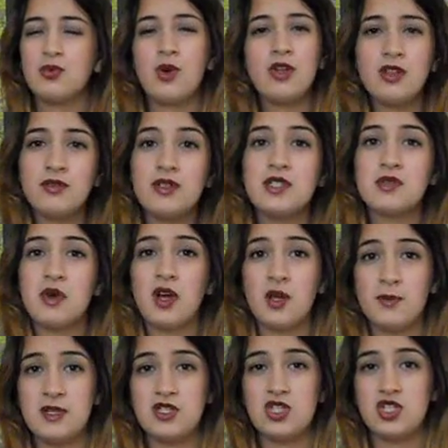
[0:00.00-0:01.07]
while there is quite
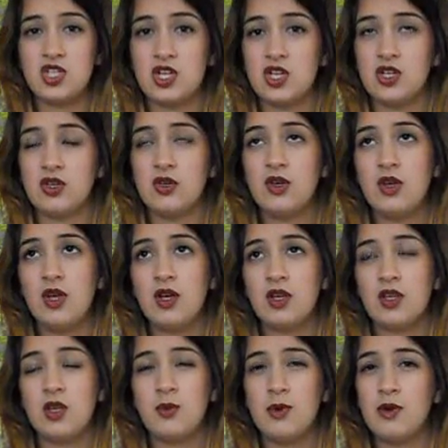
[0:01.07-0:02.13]
a bit to do,
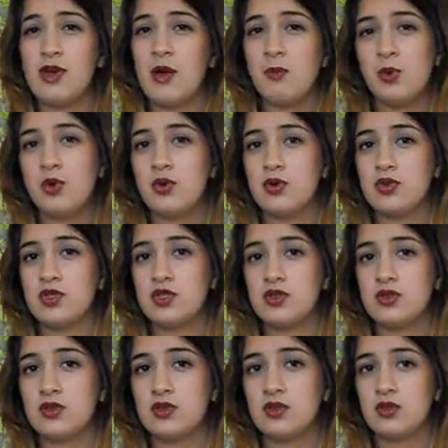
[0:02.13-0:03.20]
you will get bored.
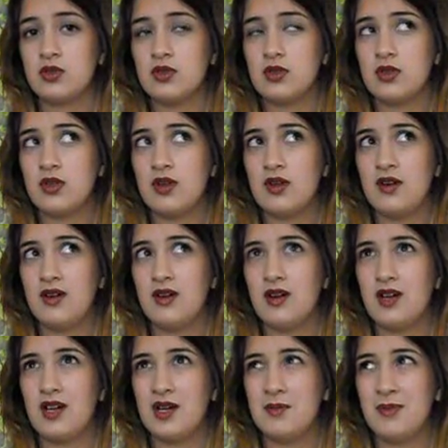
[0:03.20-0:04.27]

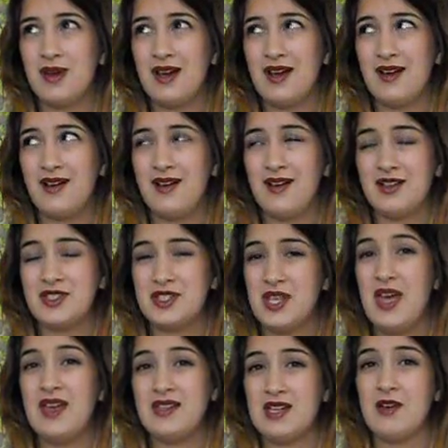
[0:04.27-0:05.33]
I'd
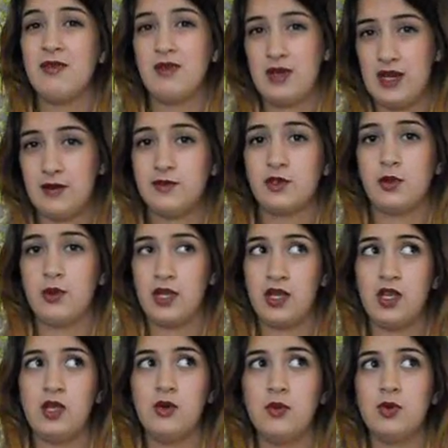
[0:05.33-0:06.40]
say definitely after a
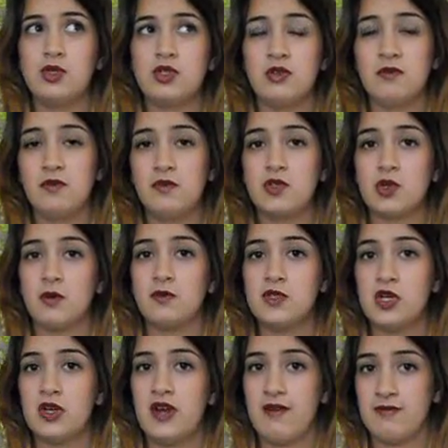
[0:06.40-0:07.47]
week you would have sort of
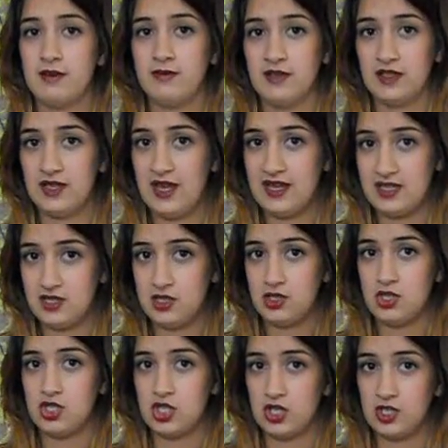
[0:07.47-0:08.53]
done everything there is
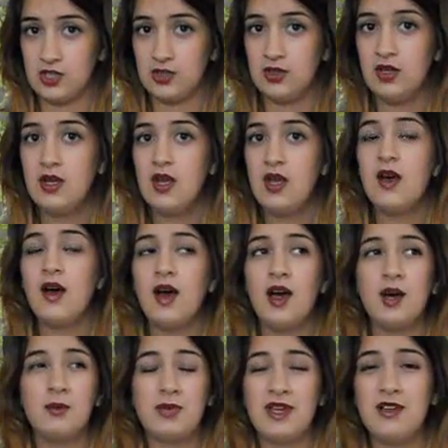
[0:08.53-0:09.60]
to do,
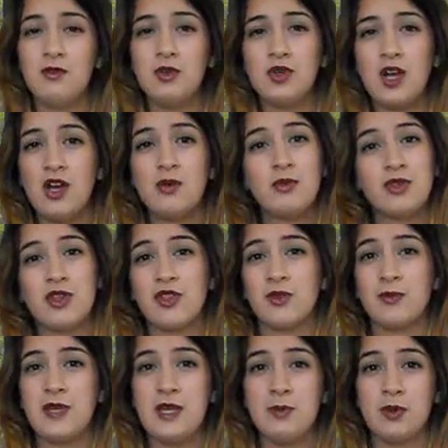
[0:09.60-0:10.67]
but if you're going with
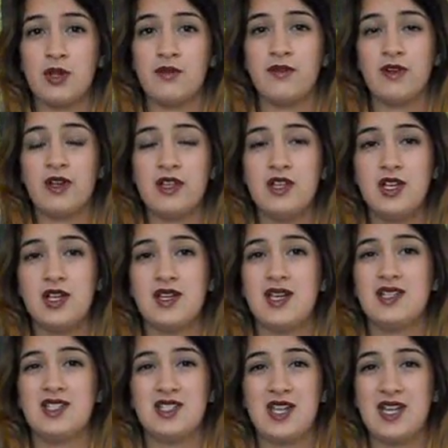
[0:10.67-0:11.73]
other people, I feel like you could
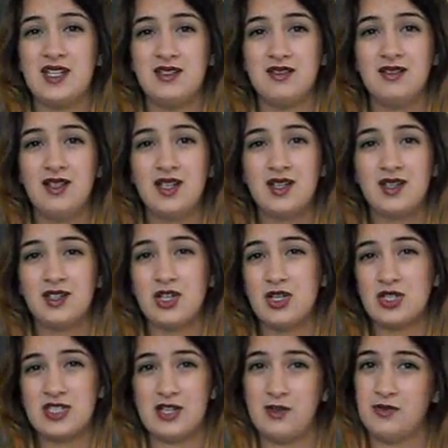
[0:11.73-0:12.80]
entertain
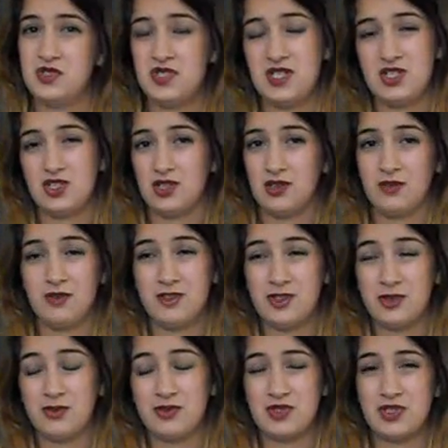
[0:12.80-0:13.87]
yourselves and each other for
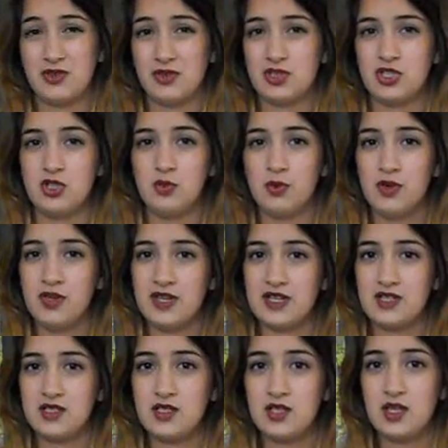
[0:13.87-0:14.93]
sort of as long as you
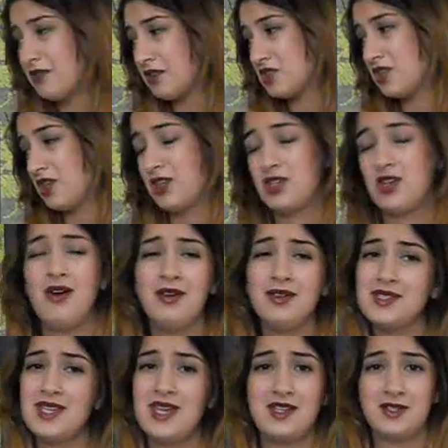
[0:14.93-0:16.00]
wanted. I
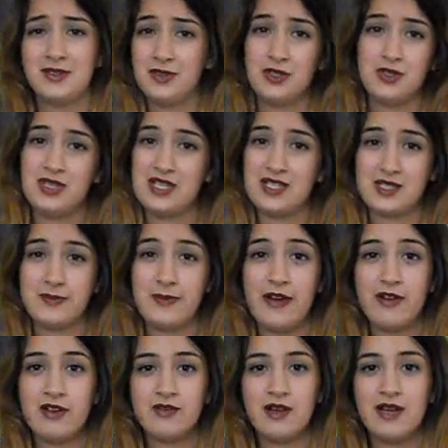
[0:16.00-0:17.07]
can't say enough good things
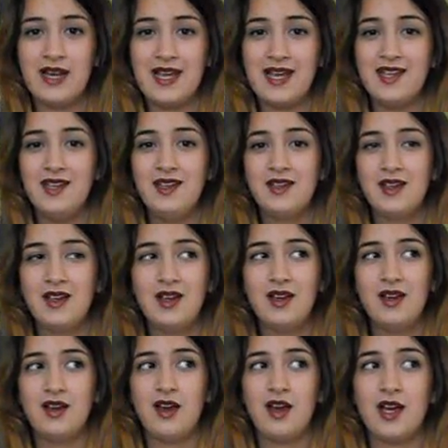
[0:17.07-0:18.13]
about it really.
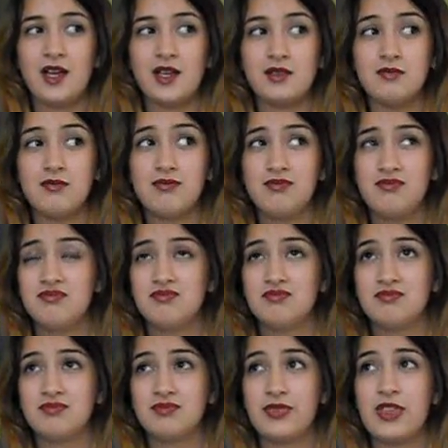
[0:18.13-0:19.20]

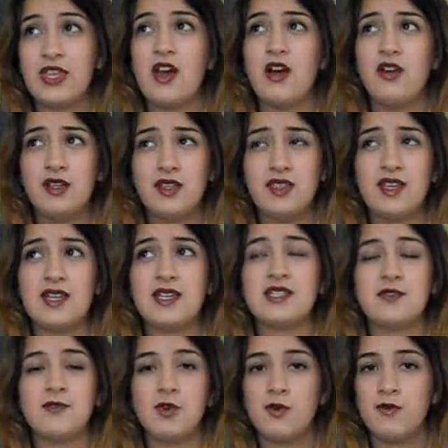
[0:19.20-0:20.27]
The only thing is,
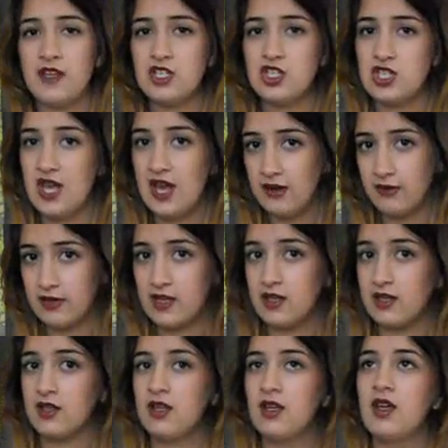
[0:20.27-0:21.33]
if you're a
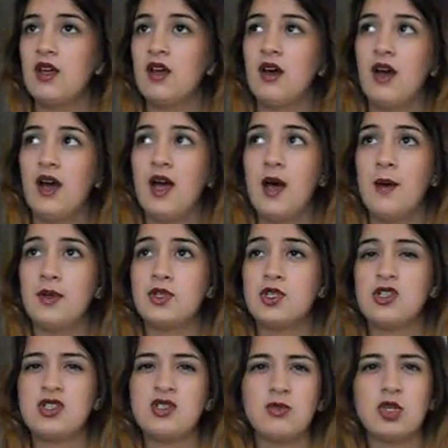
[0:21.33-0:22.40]
vegetarian,
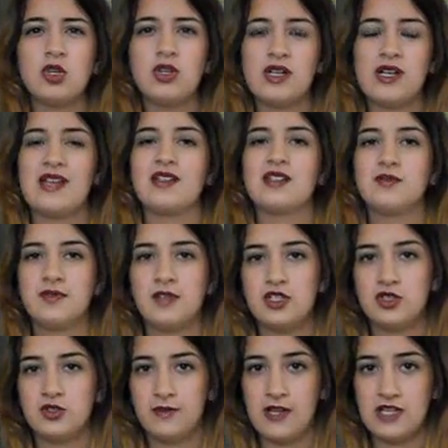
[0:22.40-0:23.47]
do some googling to
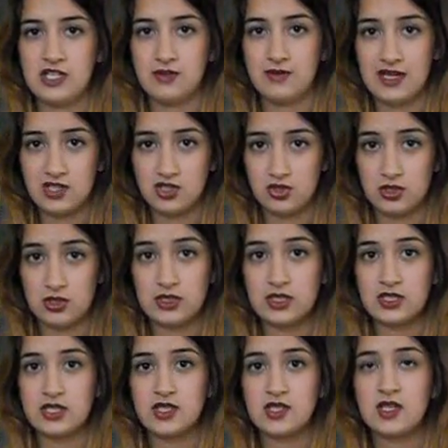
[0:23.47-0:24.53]
find your veggie
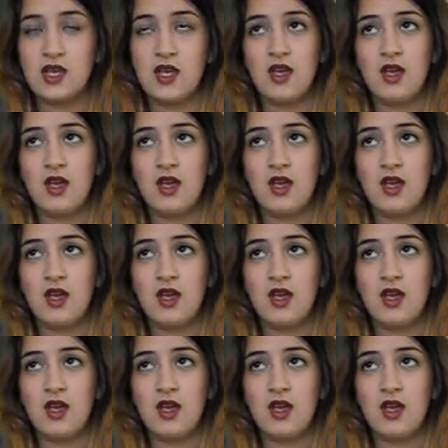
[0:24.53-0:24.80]
restaurants,